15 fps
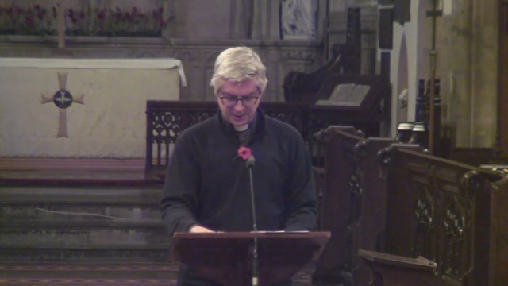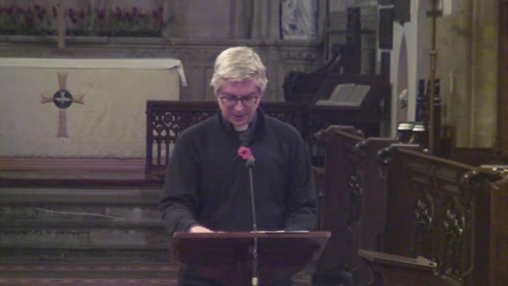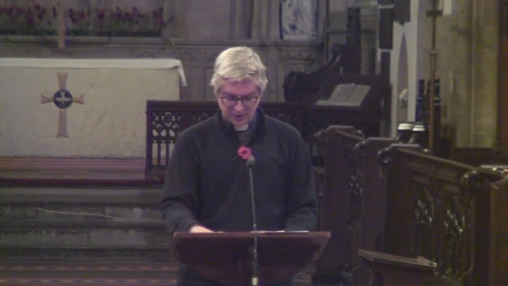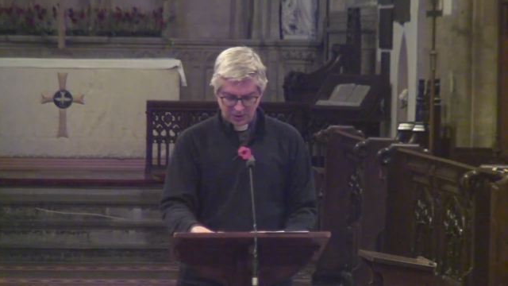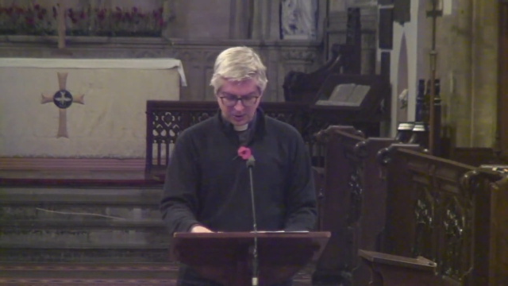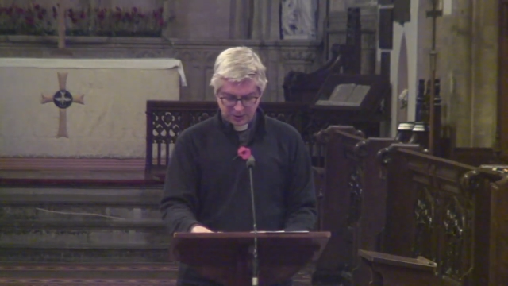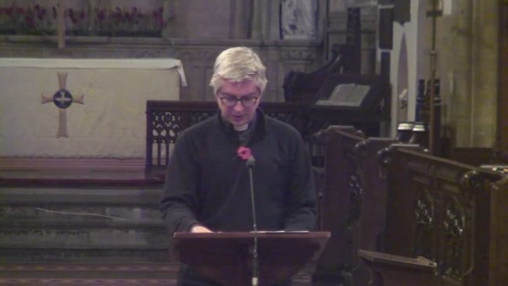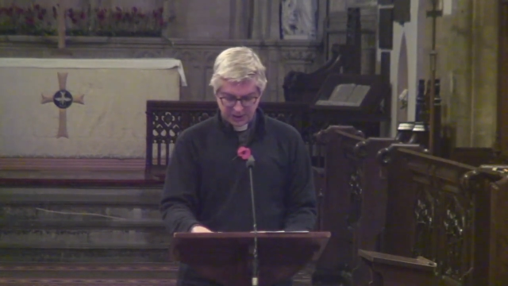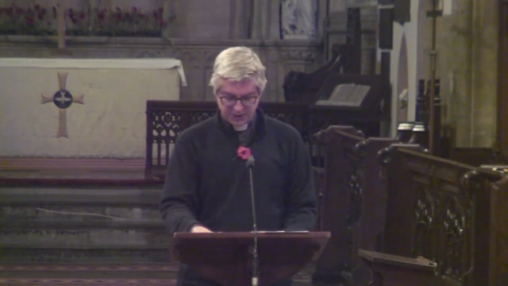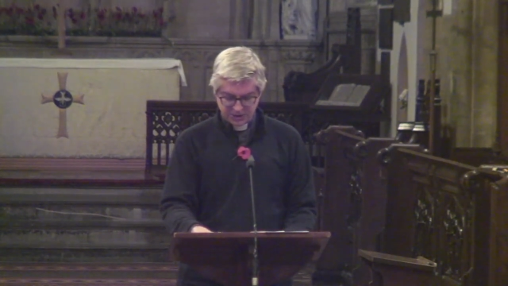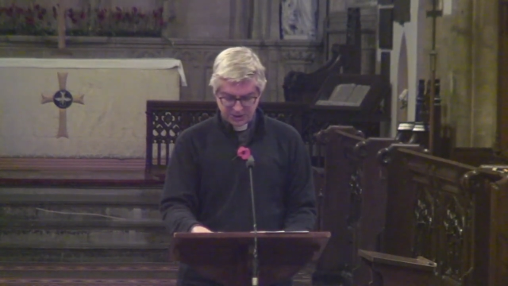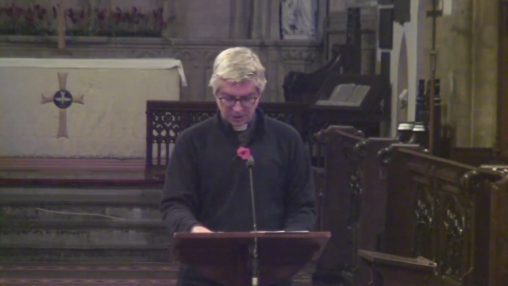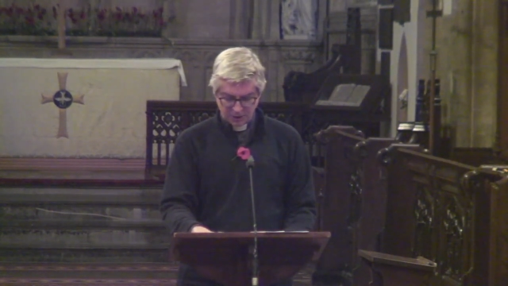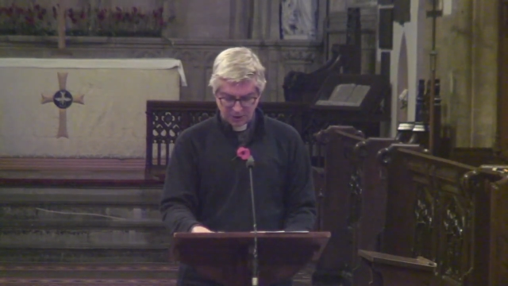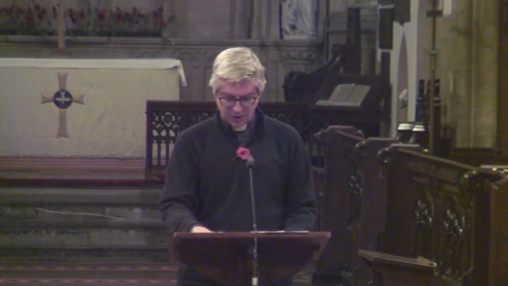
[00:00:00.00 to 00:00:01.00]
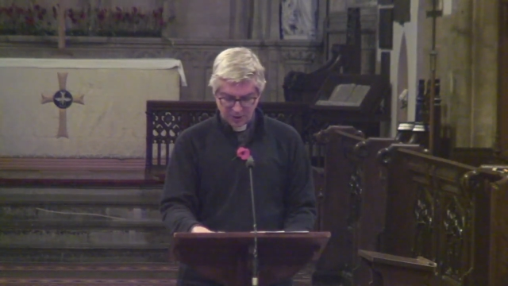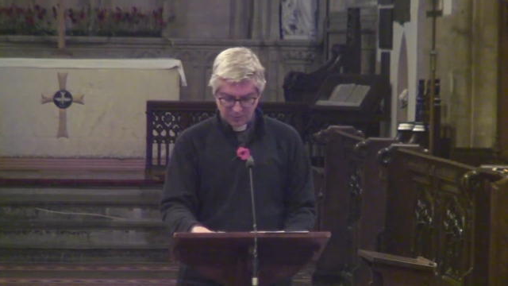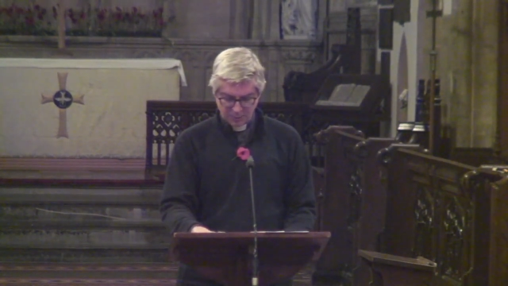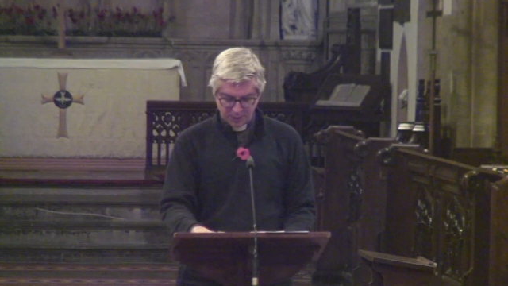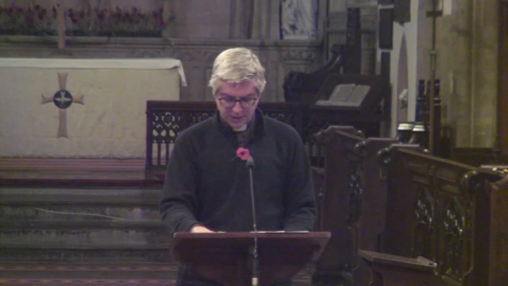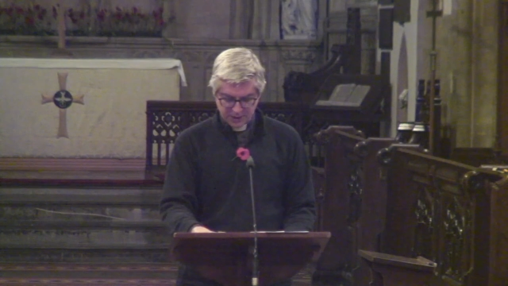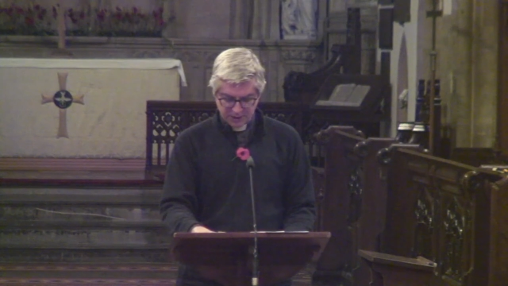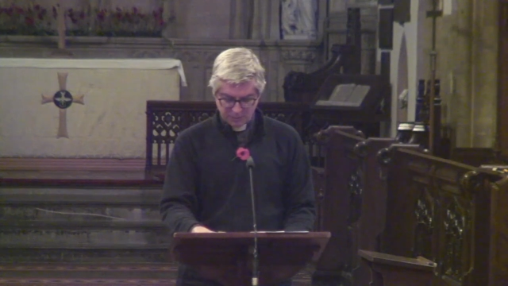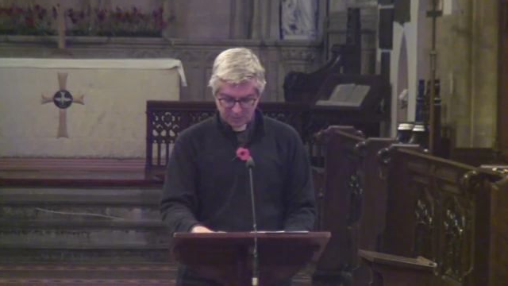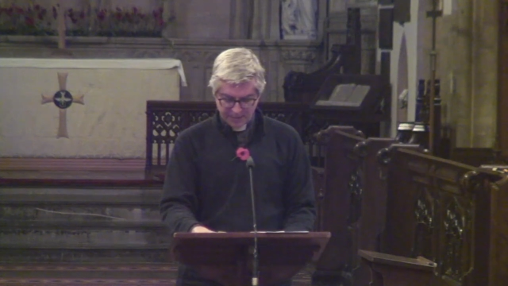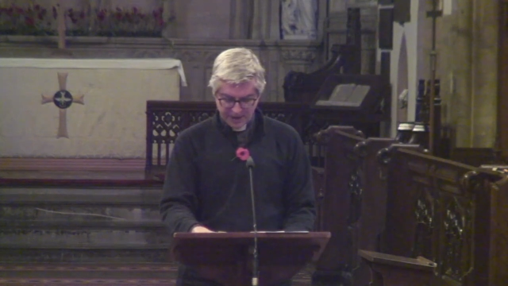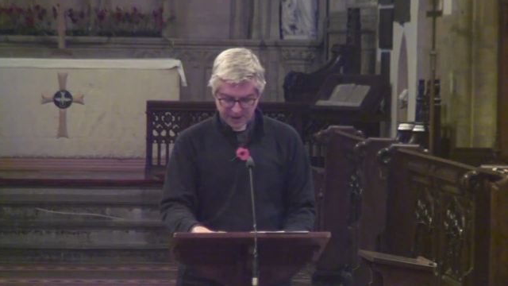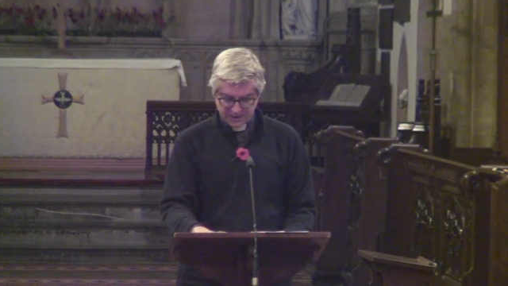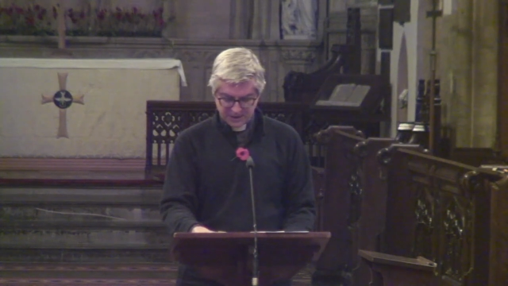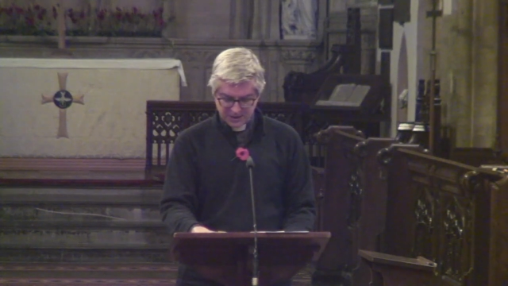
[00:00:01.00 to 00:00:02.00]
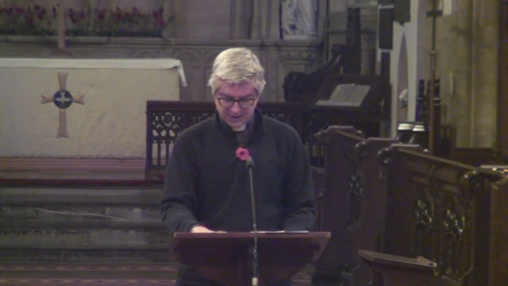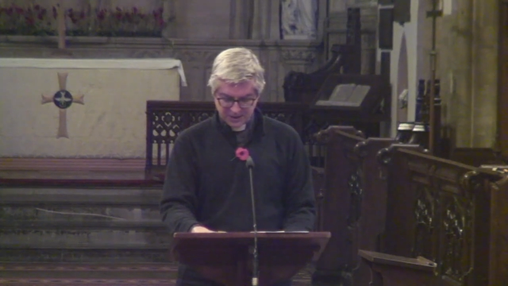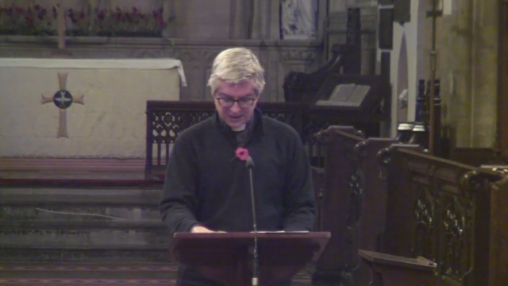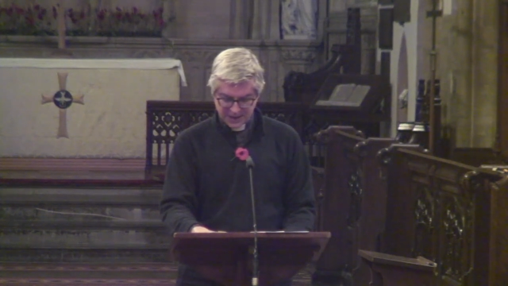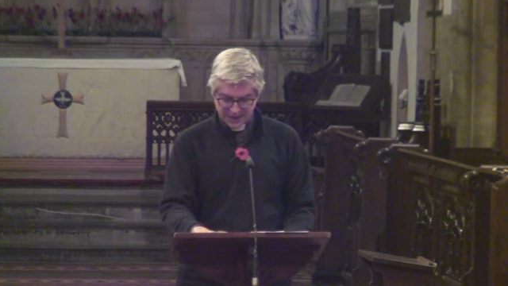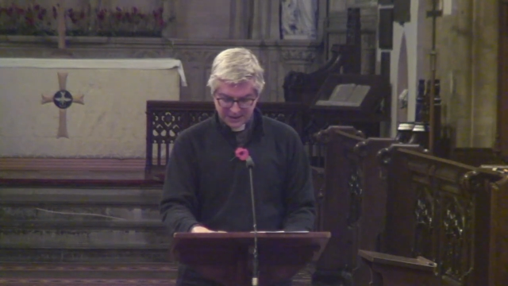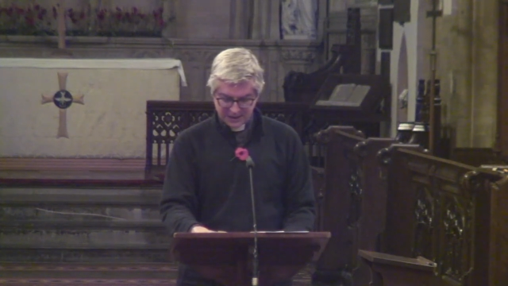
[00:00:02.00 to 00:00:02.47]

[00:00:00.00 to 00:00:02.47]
Godly sorrow brings repentance that